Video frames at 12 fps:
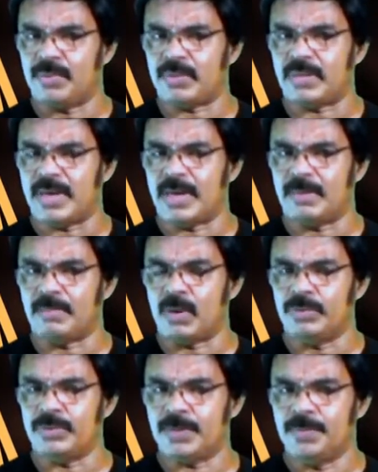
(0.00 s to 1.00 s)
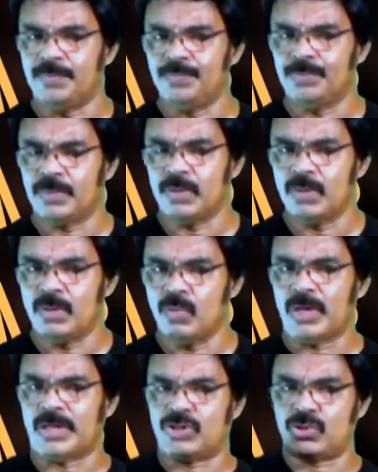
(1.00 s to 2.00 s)
to think about
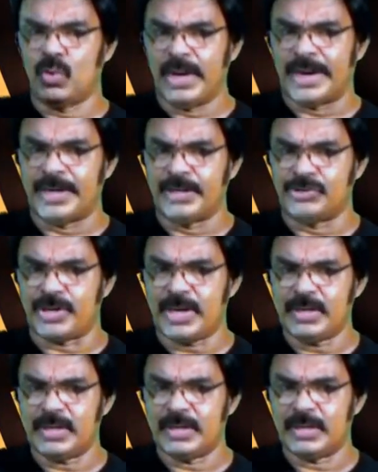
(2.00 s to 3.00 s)
what solar energy,